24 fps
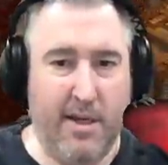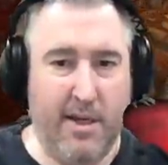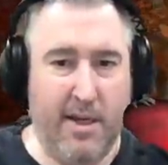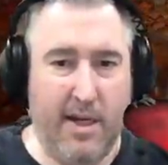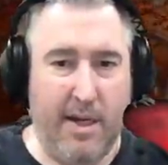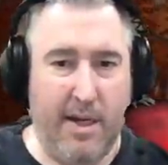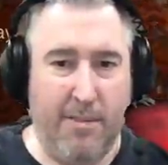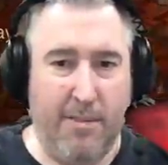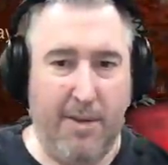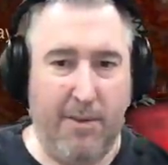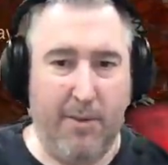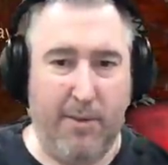
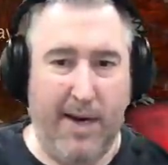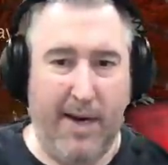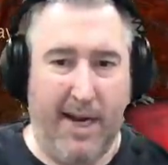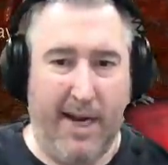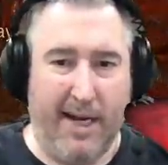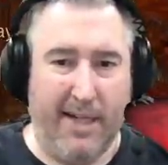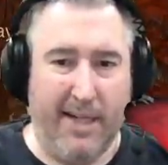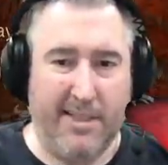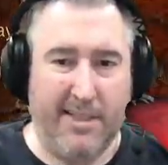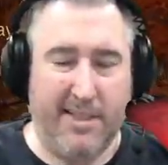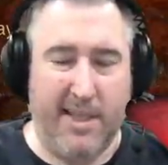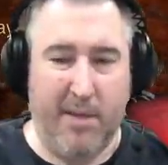I ran
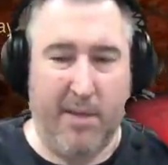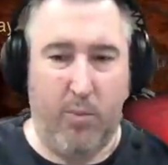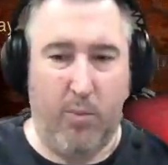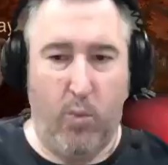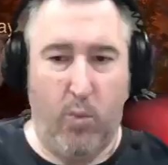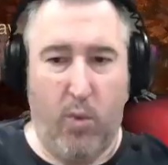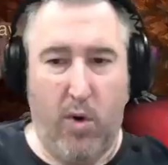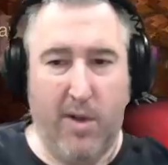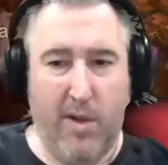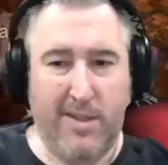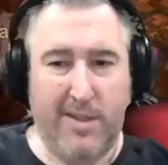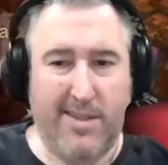into them
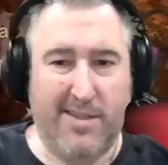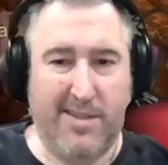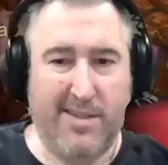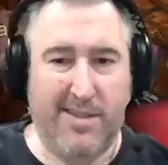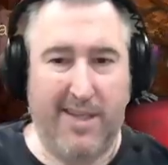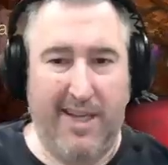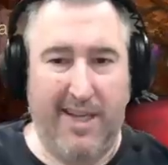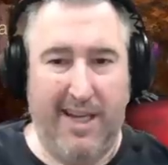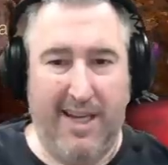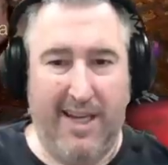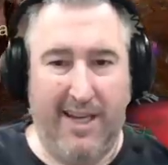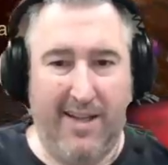once
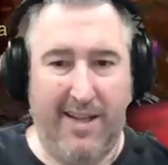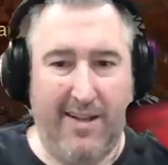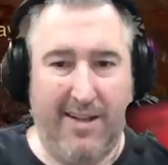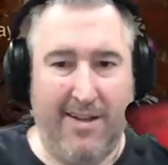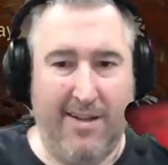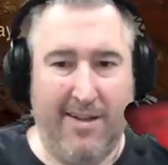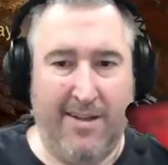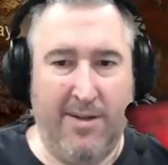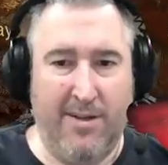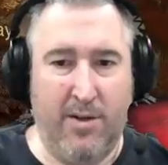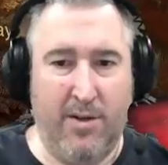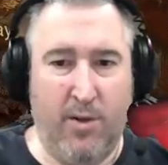
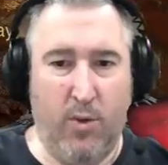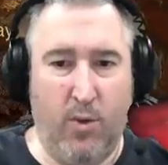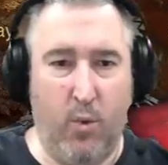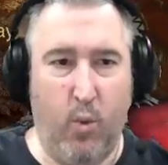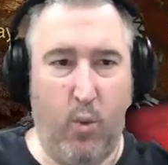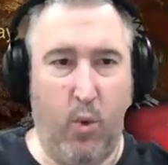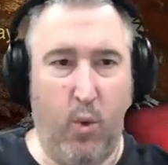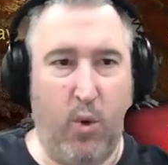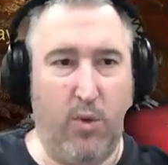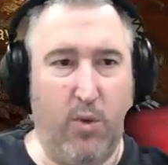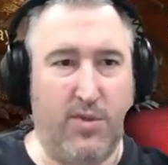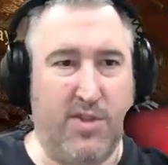in
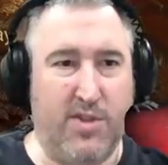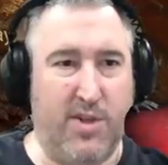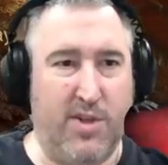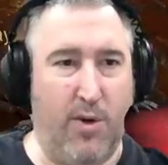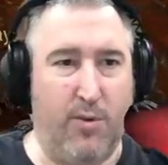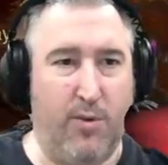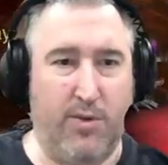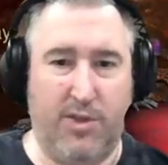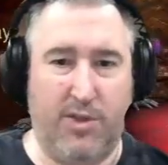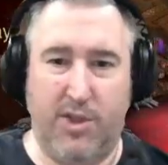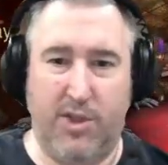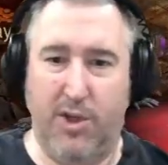
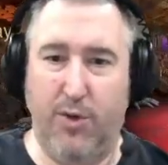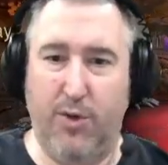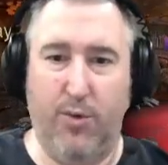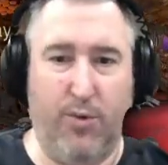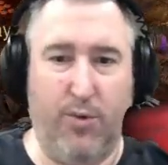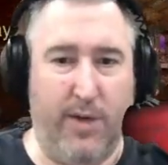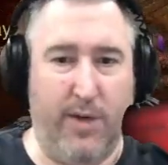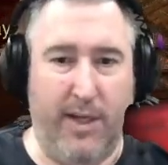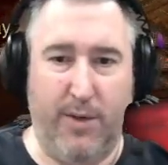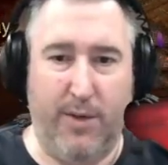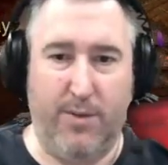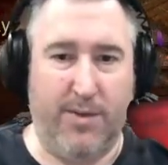Worldstone 2,
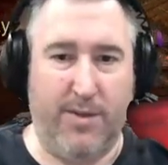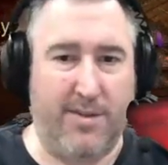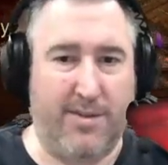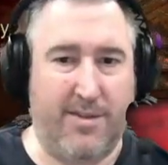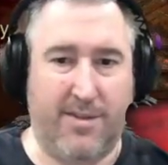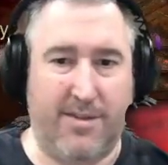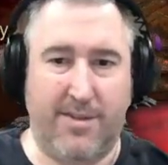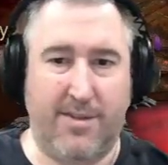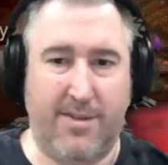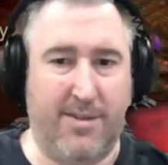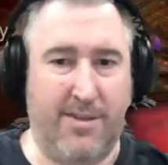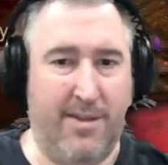and it
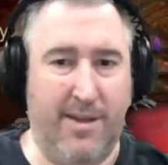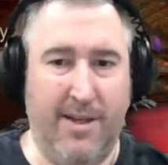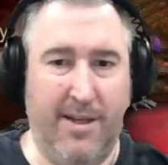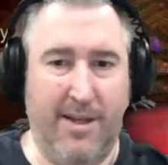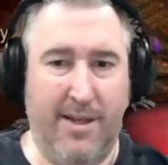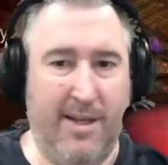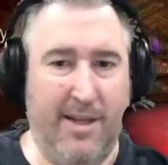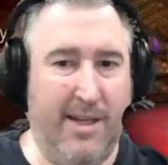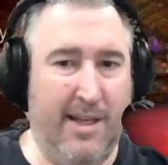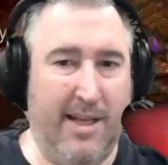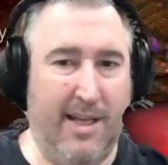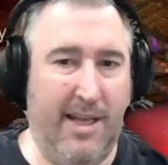was
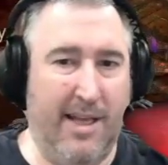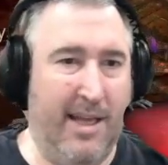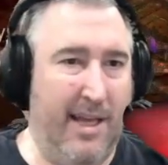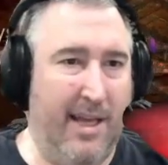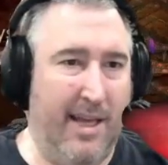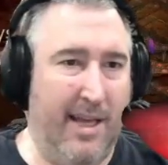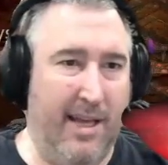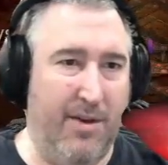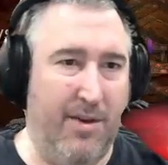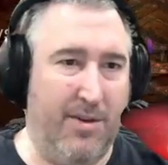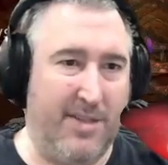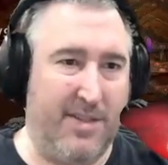
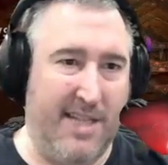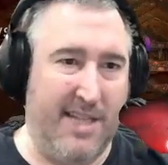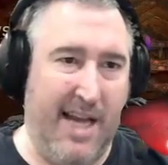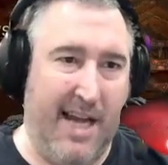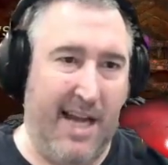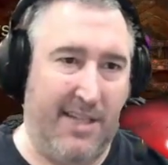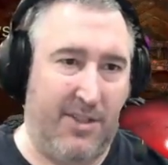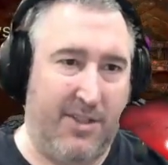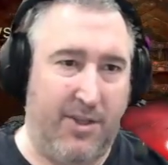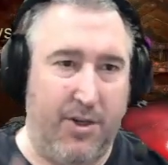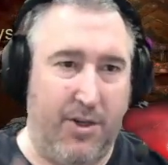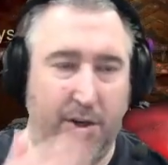
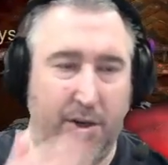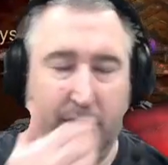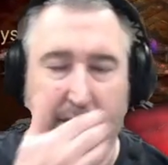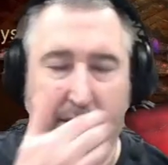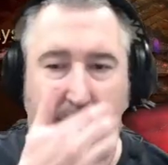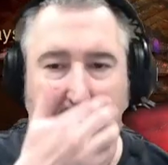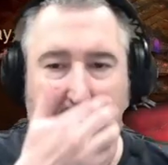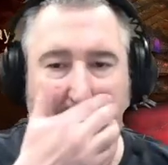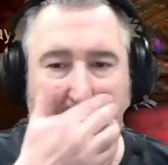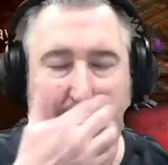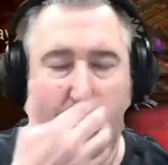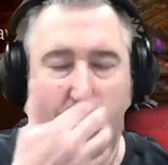not good.
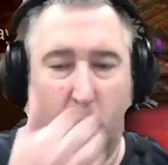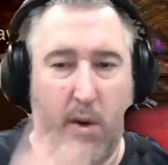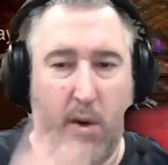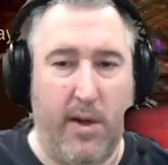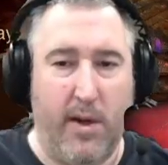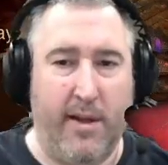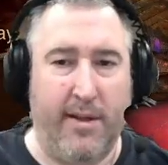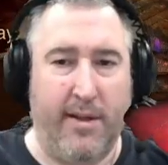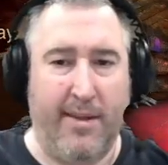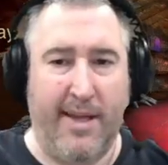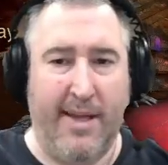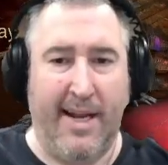There was
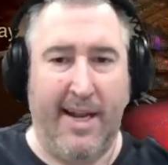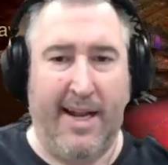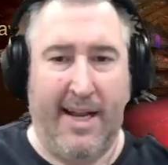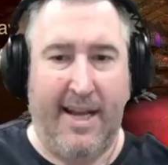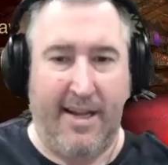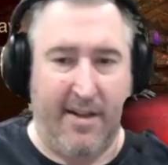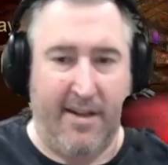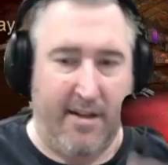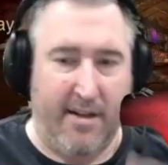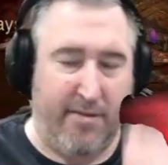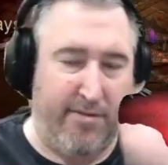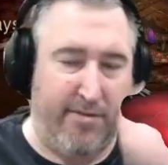one that
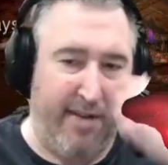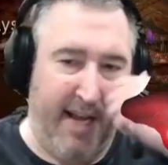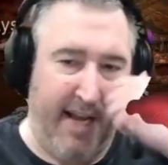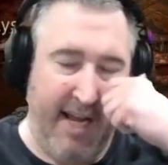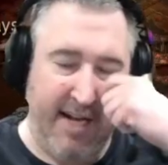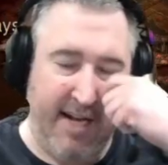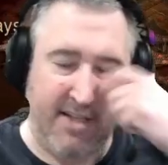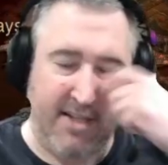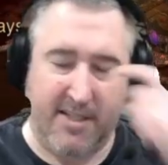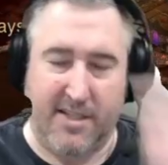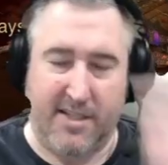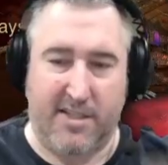had a
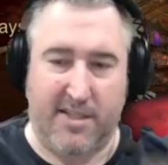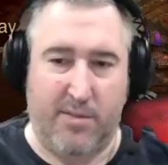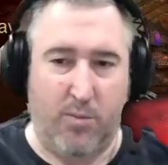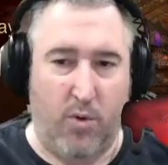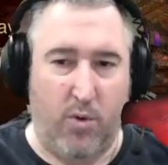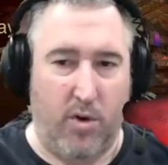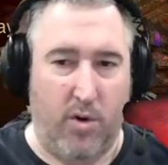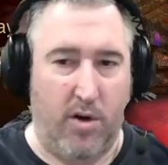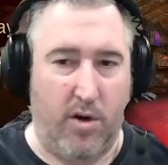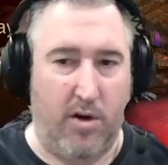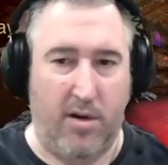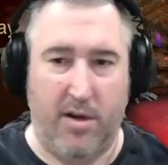fanaticism
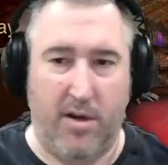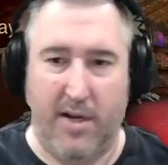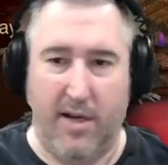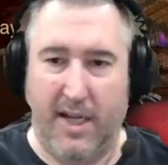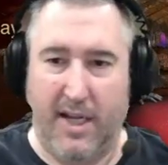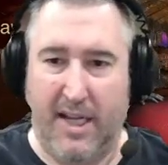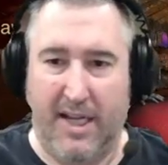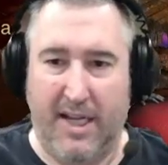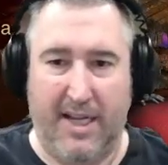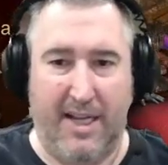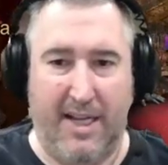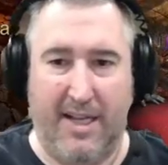aura on
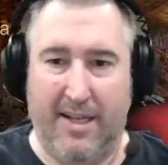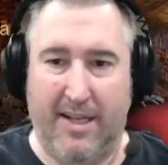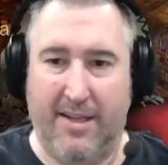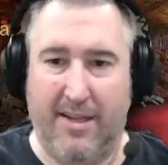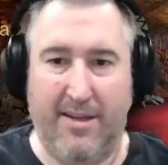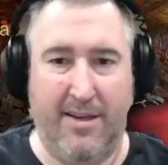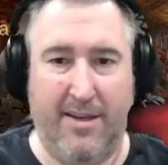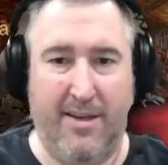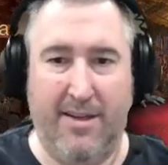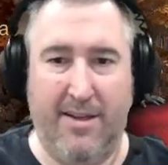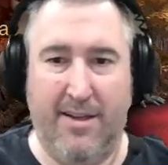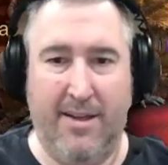it, and
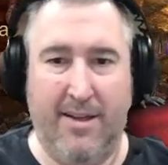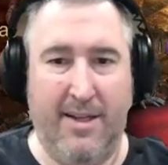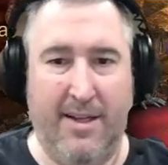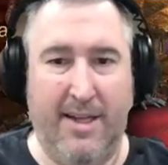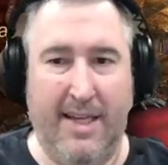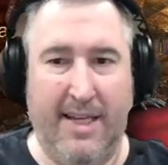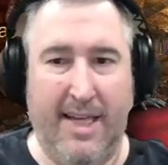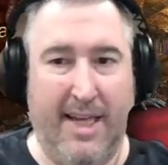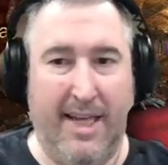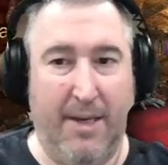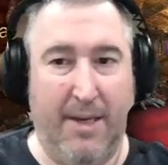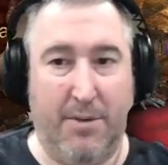
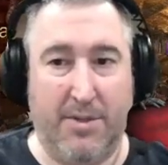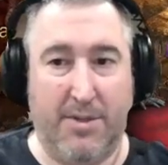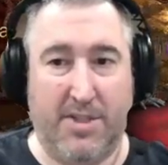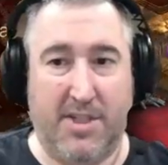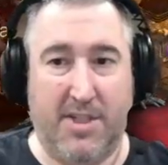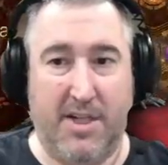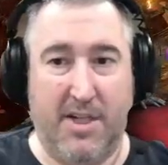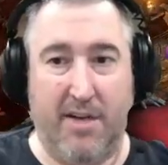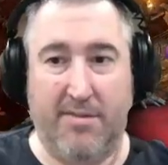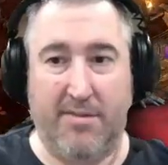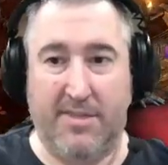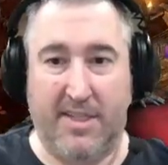it was
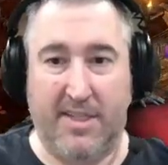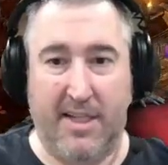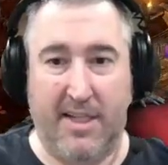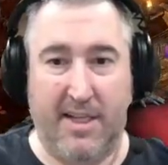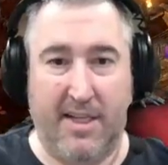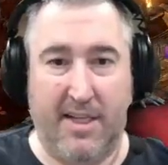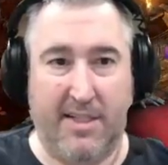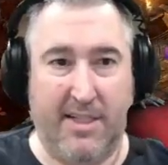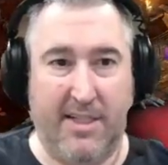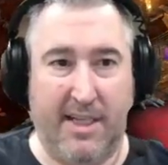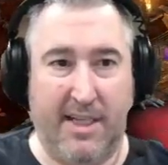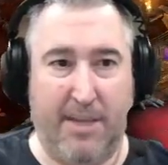tough
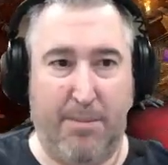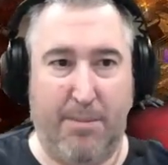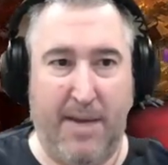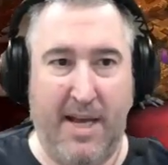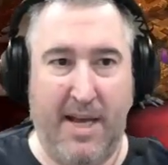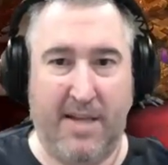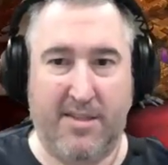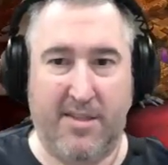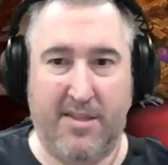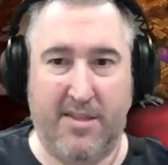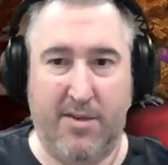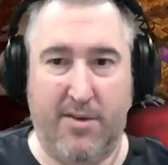to get
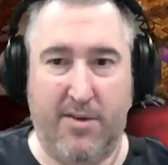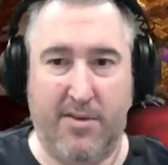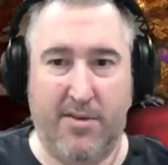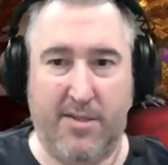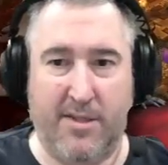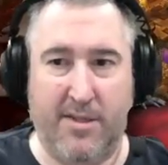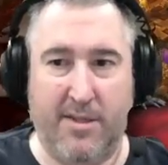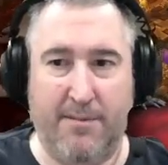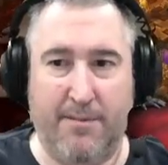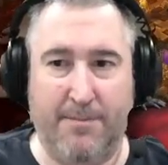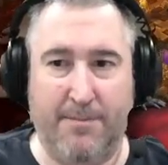past those.